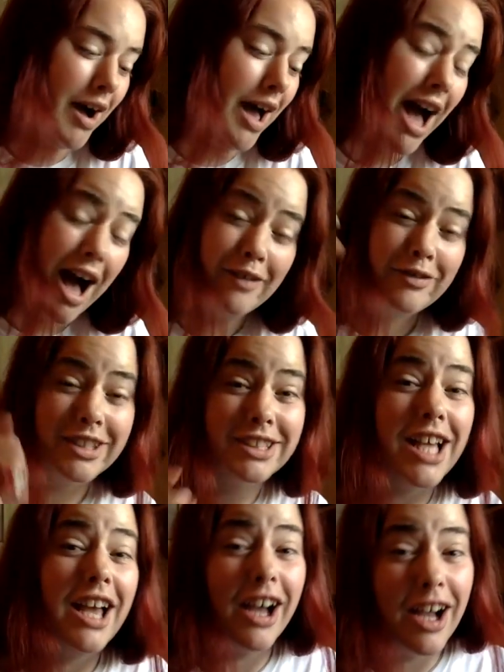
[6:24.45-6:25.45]
I have to
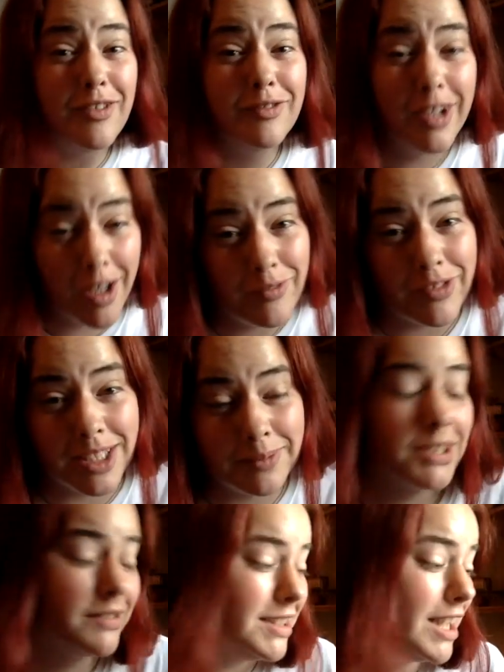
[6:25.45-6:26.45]
say, I've loved this
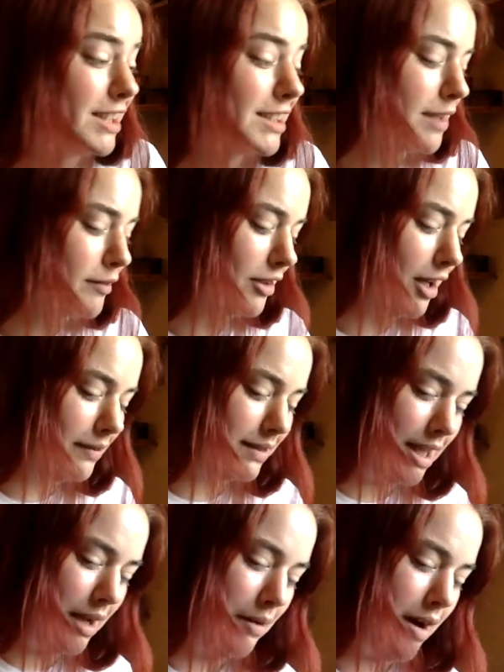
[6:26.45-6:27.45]
box. I've said it several times
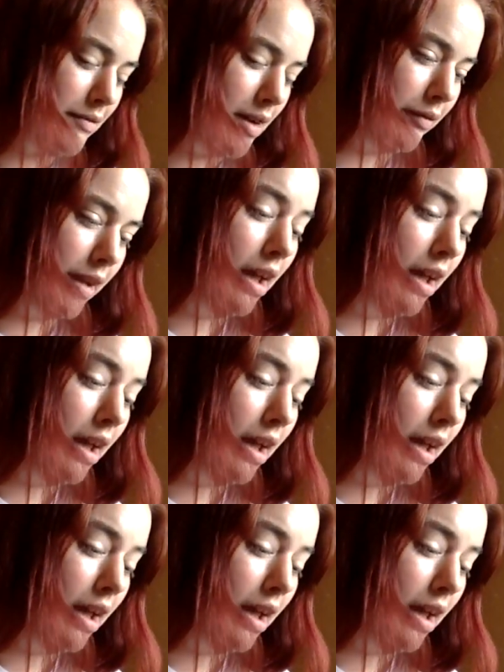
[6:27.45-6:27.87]
now, I've loved